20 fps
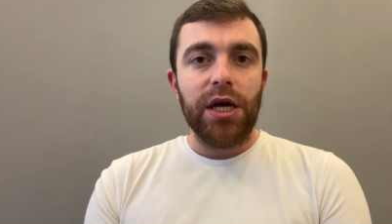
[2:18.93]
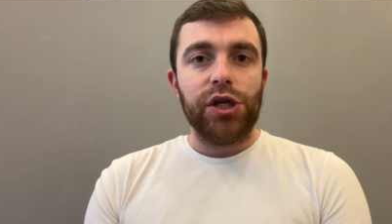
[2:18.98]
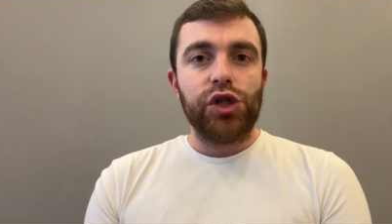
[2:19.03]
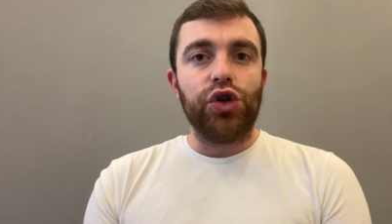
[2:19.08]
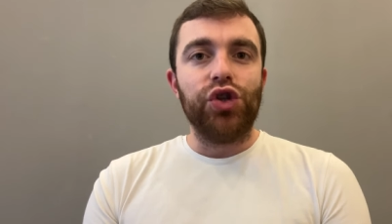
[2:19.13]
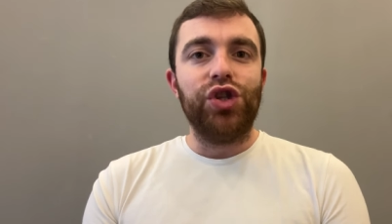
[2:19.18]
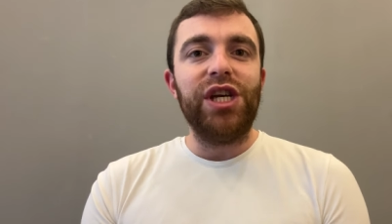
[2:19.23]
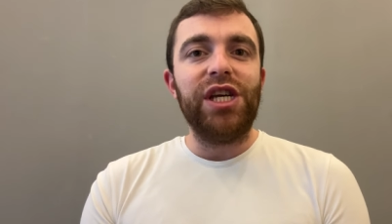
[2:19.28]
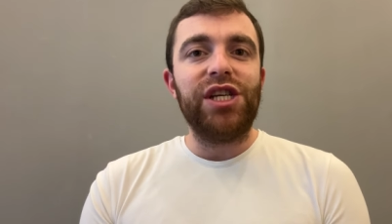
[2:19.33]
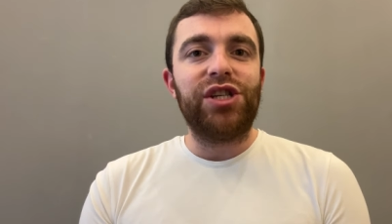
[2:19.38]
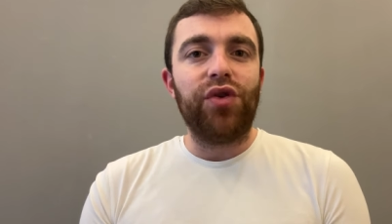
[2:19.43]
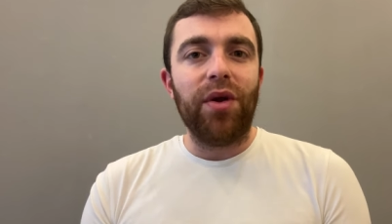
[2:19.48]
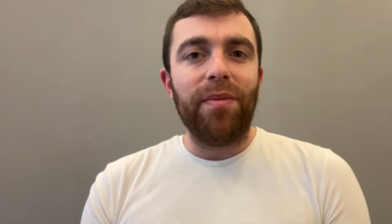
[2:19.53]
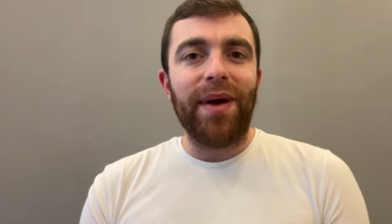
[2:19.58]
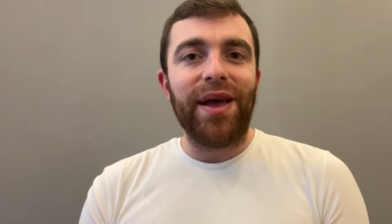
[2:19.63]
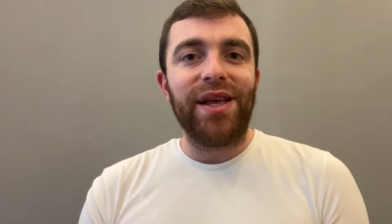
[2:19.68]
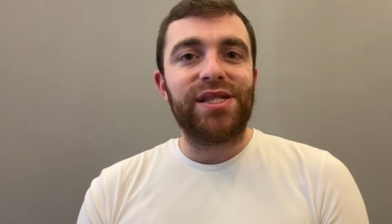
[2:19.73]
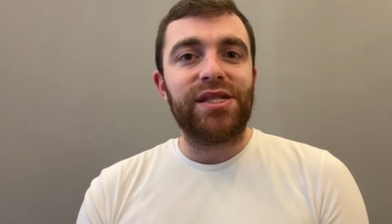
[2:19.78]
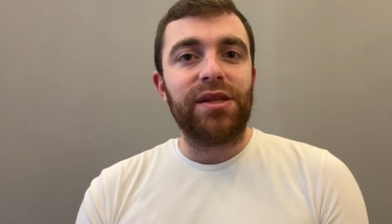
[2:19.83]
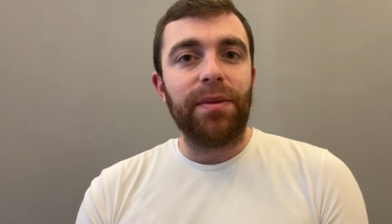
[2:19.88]
So this
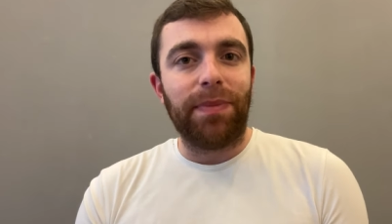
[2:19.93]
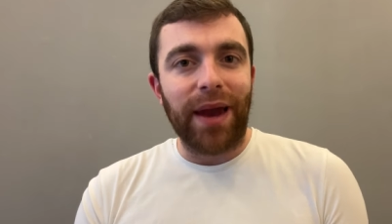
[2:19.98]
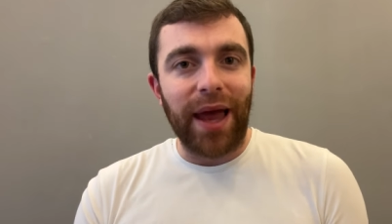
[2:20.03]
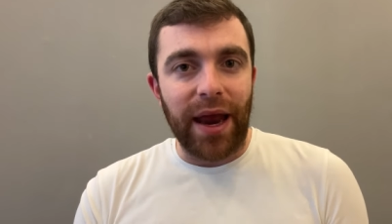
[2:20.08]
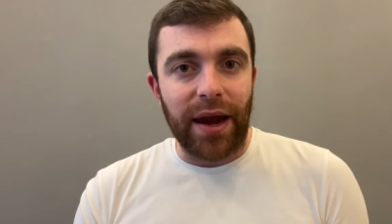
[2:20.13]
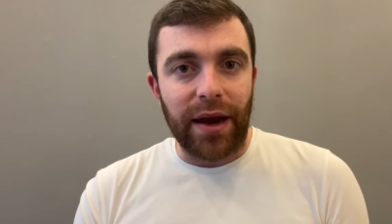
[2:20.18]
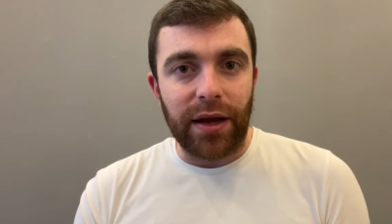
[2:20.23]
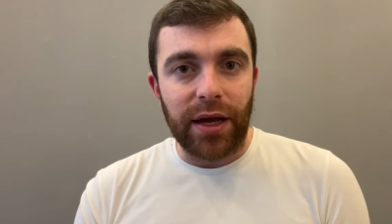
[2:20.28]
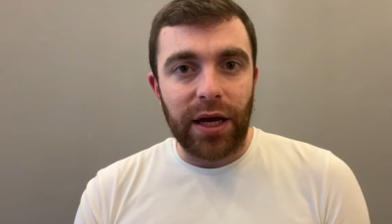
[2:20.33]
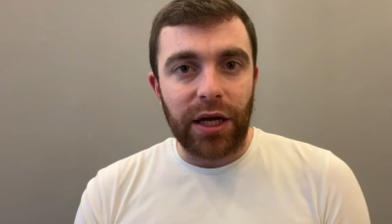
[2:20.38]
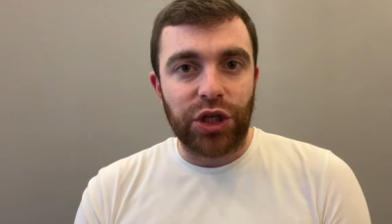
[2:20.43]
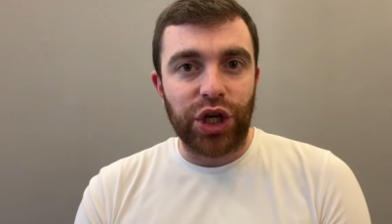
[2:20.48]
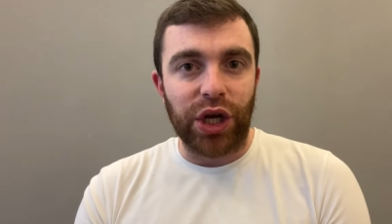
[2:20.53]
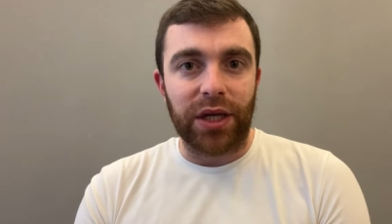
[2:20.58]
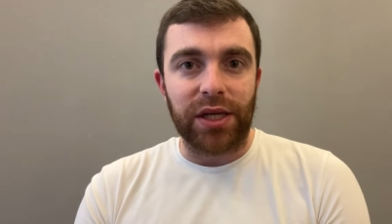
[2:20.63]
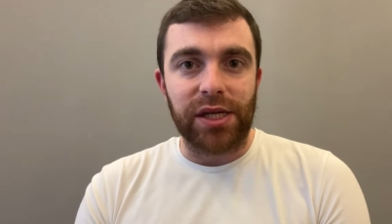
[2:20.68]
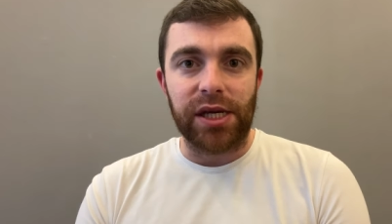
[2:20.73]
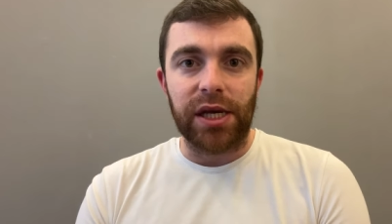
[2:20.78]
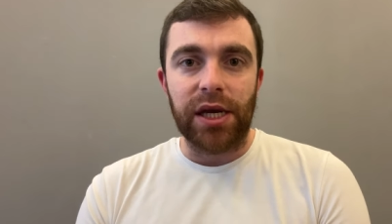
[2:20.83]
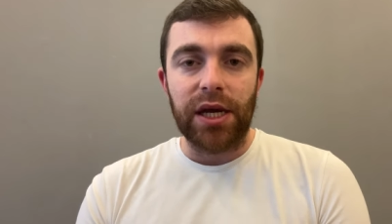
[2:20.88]
remains the plan at
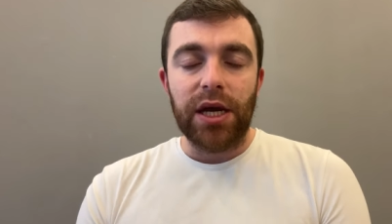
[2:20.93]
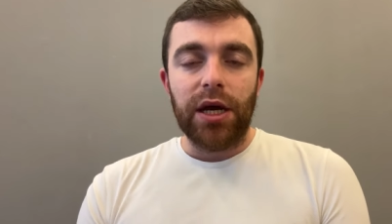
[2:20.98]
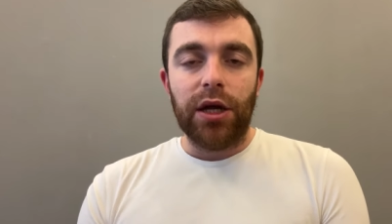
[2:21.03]
Chelsea,